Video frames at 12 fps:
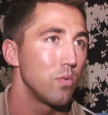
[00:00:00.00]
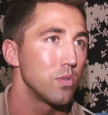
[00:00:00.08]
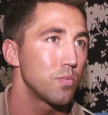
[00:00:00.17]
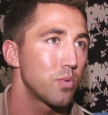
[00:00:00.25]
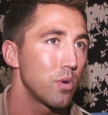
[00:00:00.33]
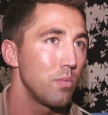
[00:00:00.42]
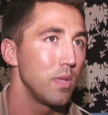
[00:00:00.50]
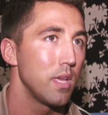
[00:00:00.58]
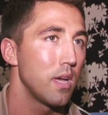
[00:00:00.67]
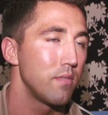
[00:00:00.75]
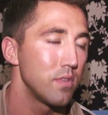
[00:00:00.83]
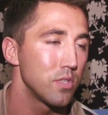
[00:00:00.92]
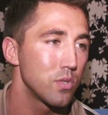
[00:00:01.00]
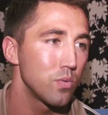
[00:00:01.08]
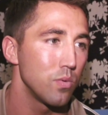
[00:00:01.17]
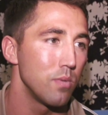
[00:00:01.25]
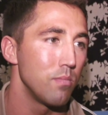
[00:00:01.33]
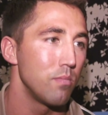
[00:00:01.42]
was probably having to
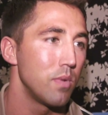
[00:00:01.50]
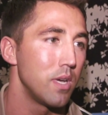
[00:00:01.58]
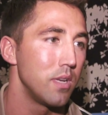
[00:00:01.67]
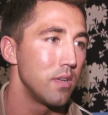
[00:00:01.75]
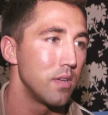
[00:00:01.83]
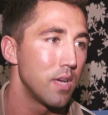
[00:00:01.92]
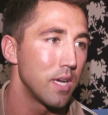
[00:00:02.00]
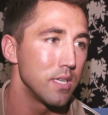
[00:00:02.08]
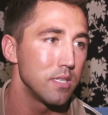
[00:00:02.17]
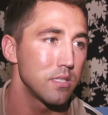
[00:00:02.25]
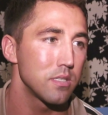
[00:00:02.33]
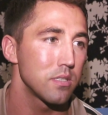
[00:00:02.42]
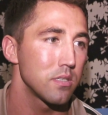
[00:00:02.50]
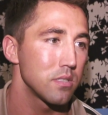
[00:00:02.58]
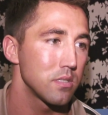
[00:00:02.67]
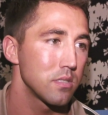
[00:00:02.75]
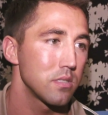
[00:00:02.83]
swim under ice,